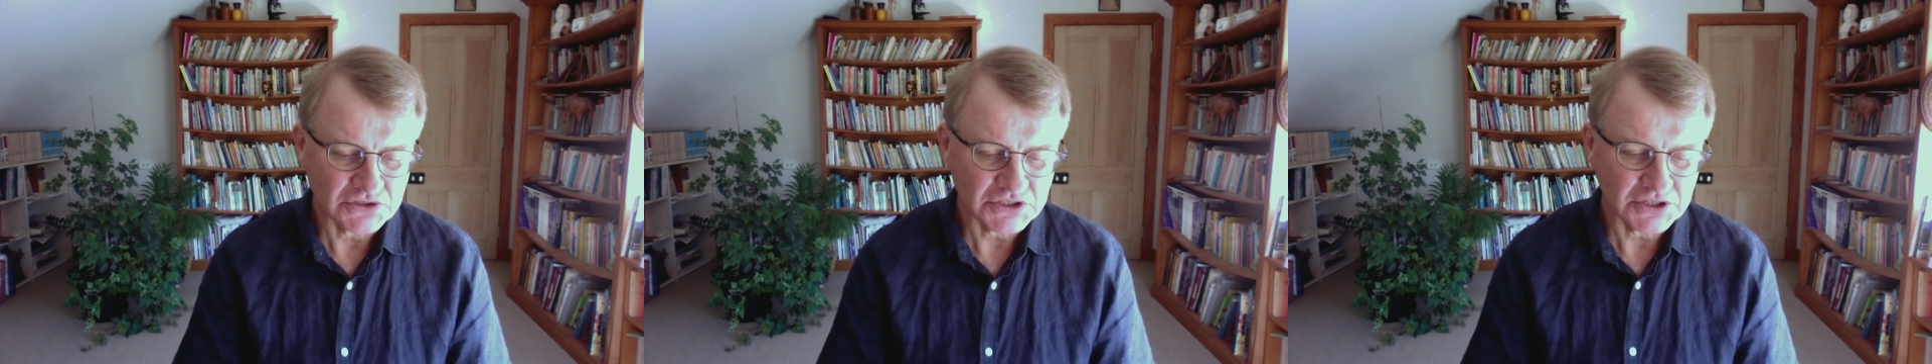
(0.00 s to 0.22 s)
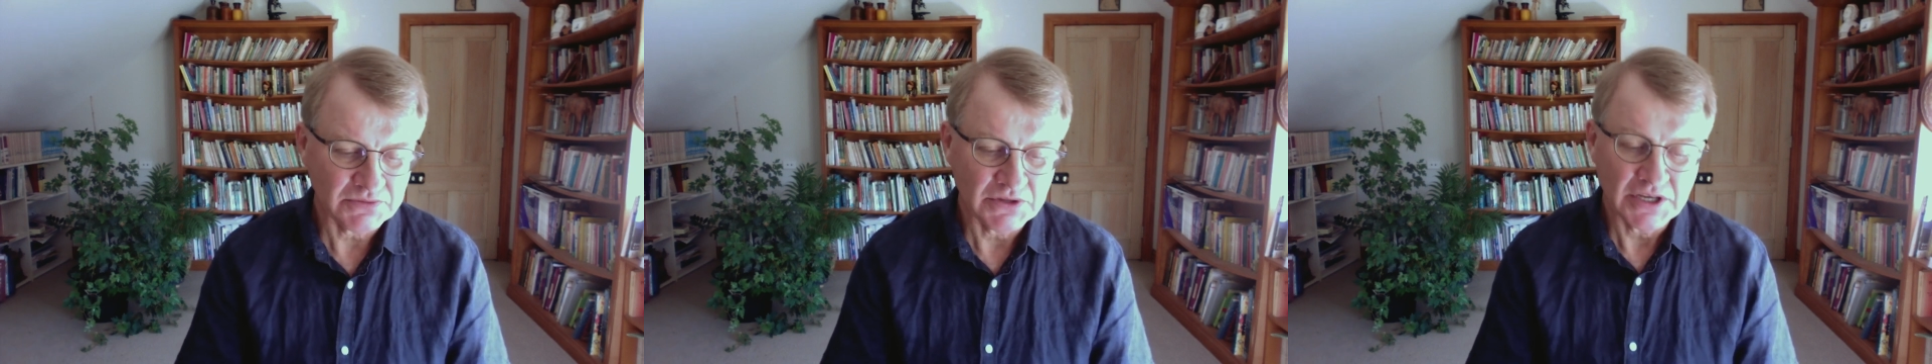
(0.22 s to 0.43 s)

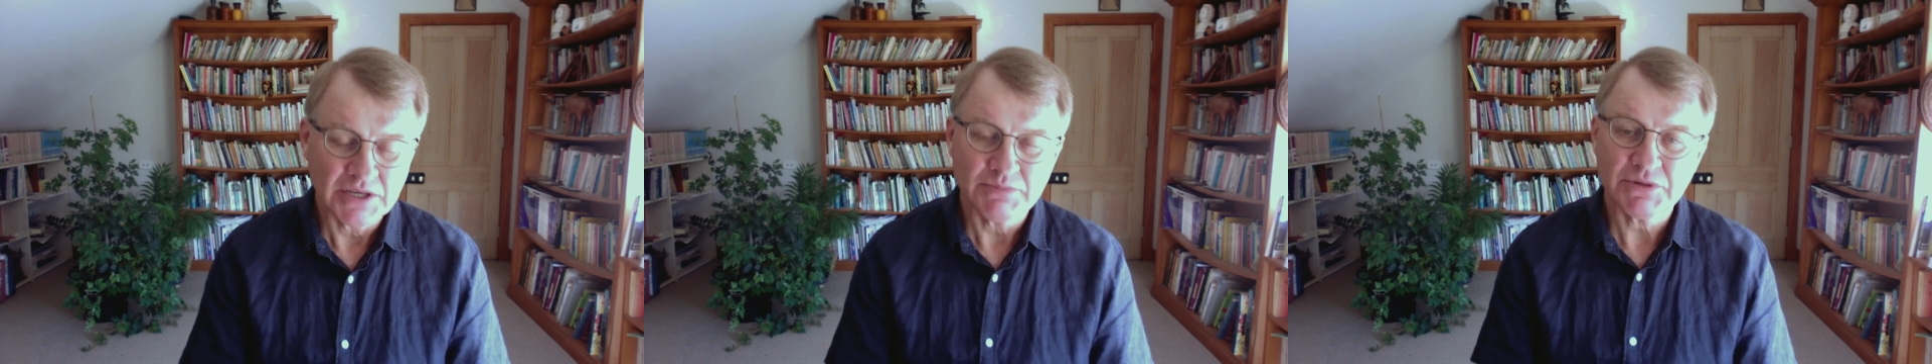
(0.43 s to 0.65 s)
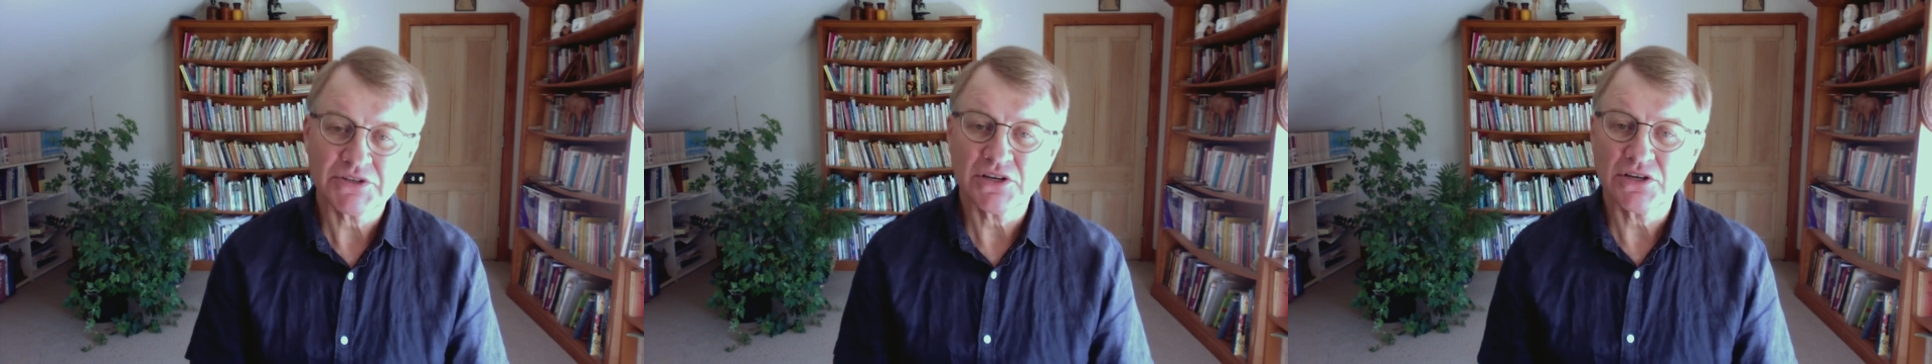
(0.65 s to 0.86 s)
So,
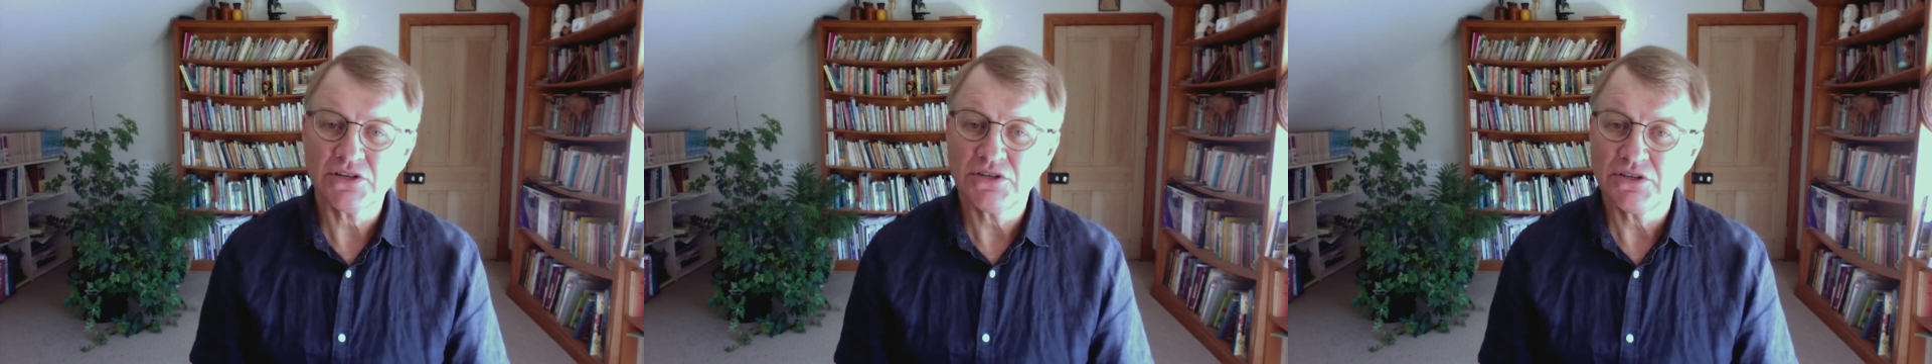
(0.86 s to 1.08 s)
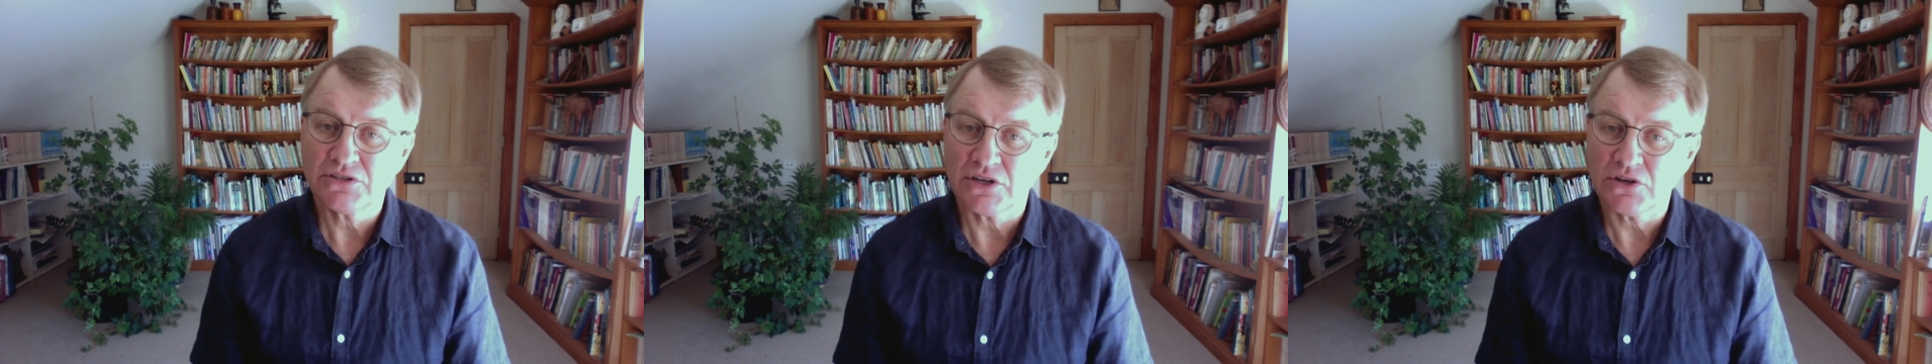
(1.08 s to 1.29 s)
but the,
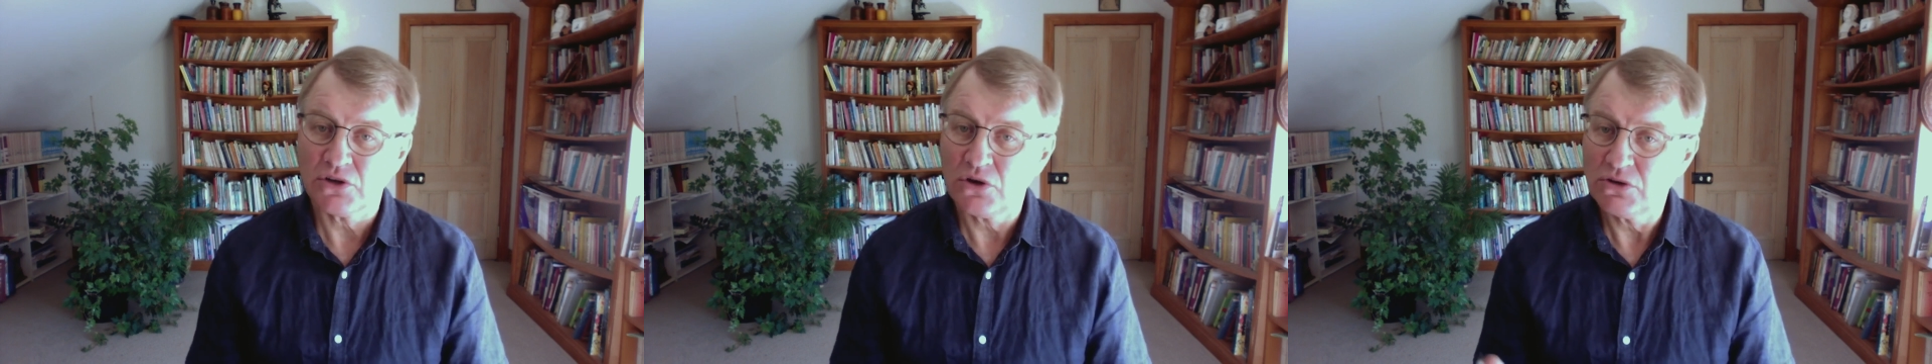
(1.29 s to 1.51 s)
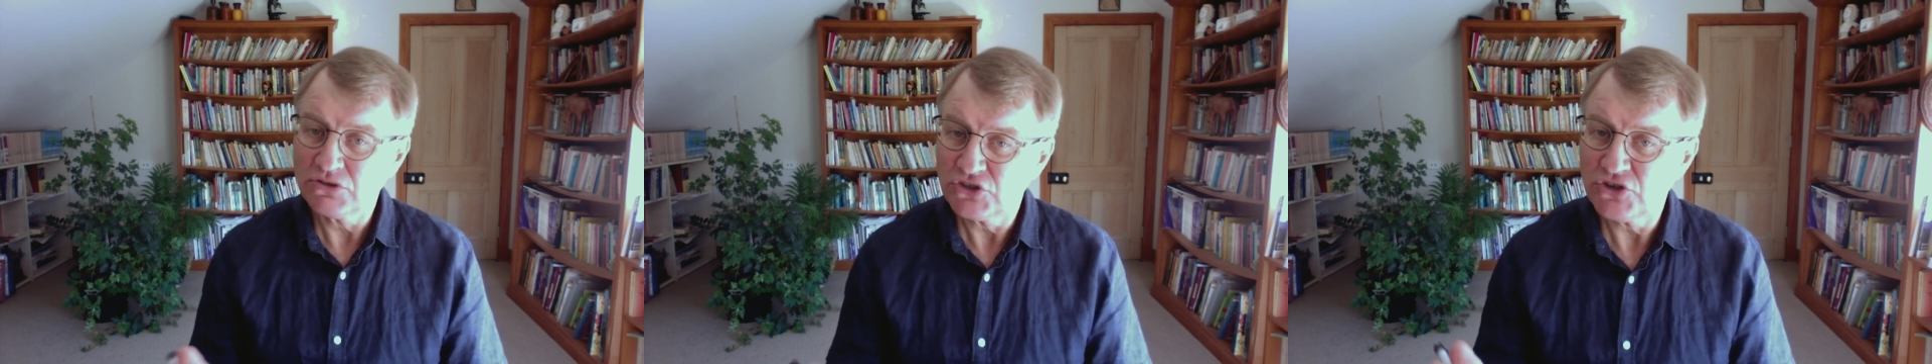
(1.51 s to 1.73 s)
the
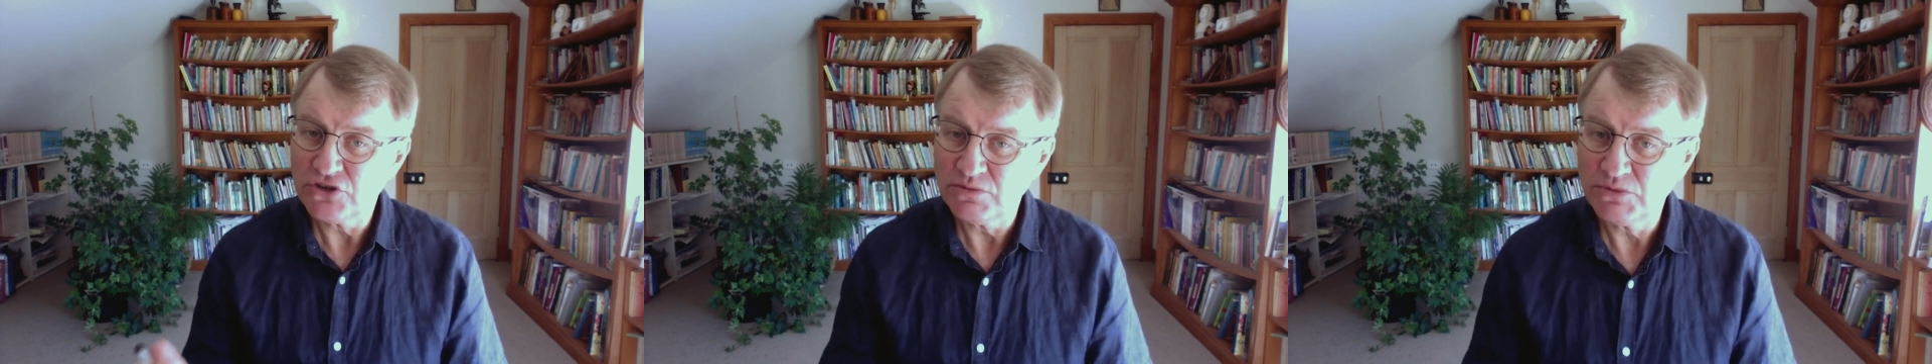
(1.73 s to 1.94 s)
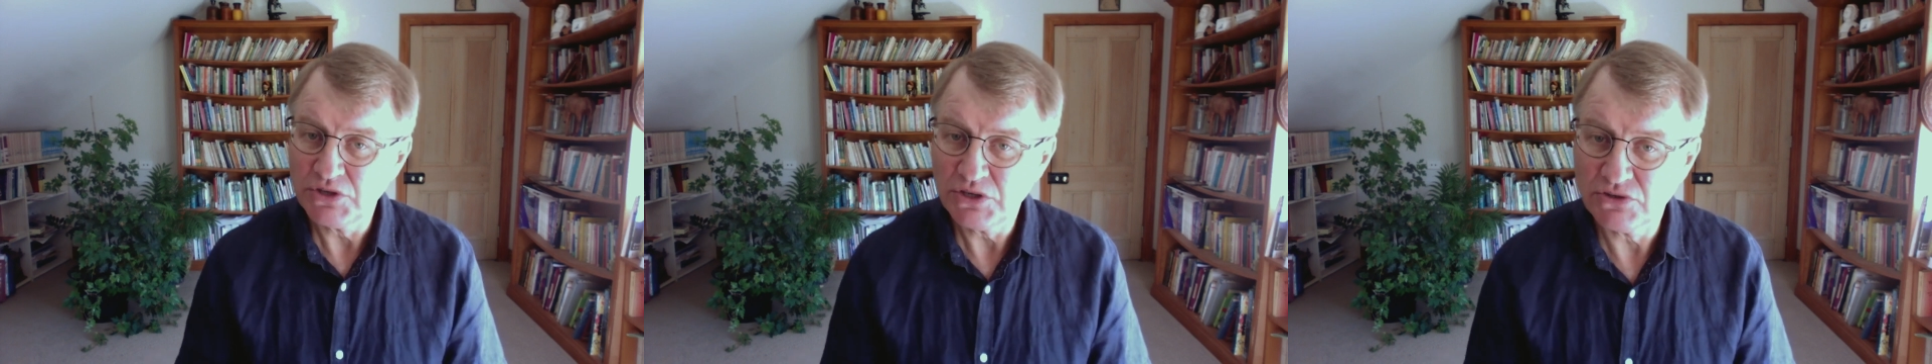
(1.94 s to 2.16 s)

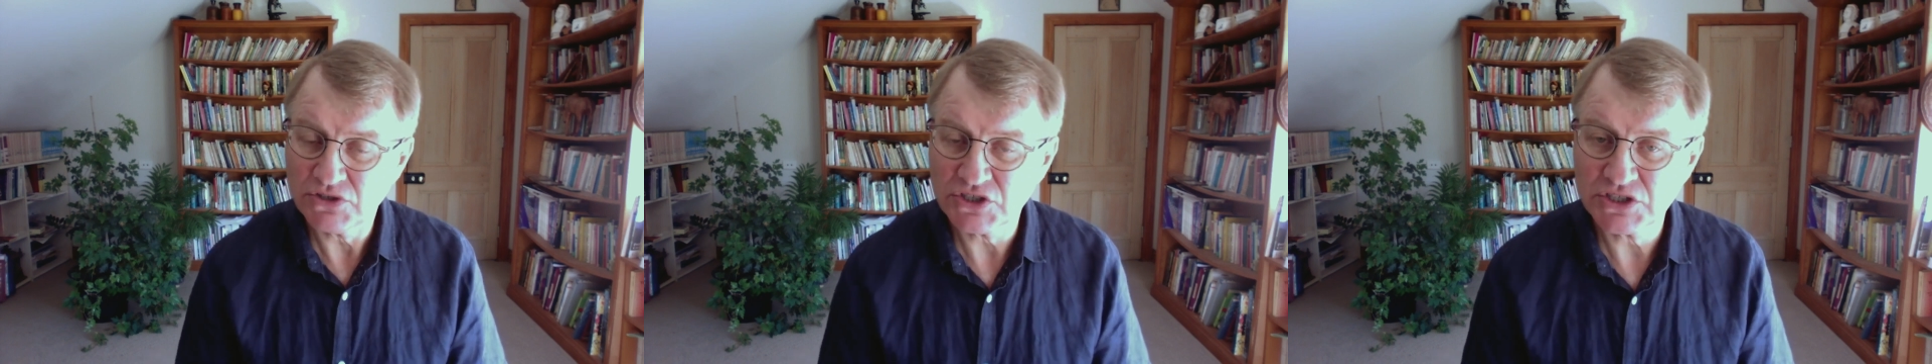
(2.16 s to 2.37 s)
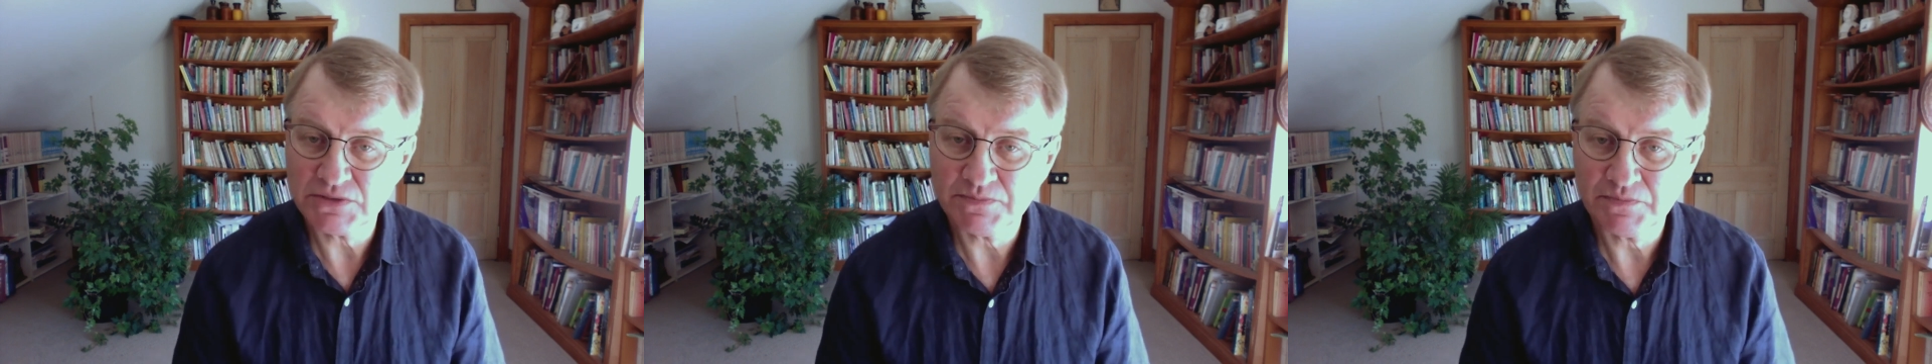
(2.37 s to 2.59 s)
long-term
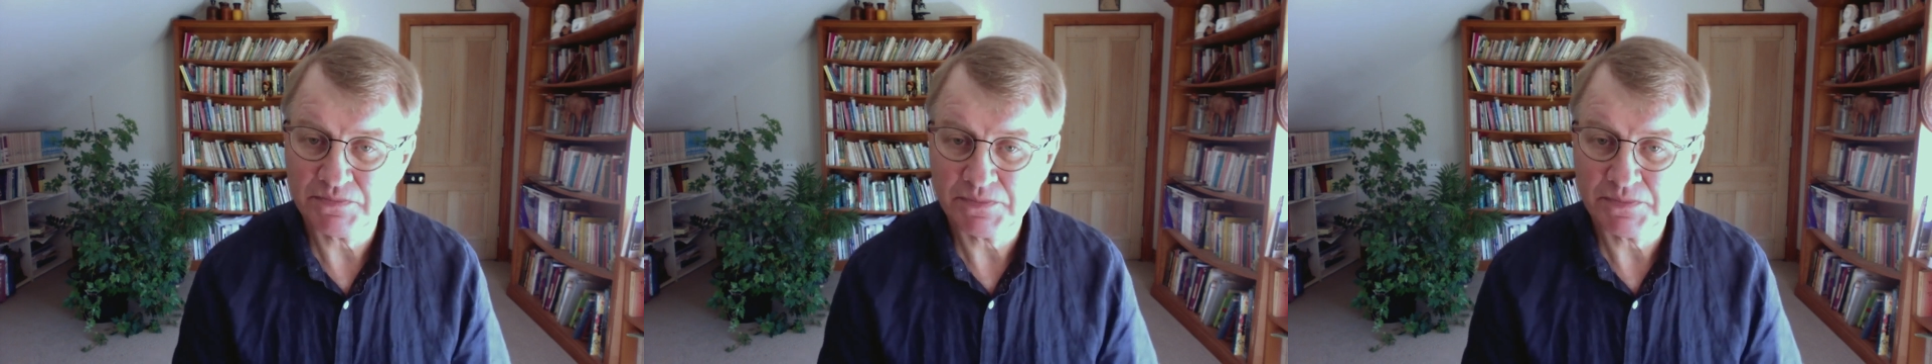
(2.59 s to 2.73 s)
use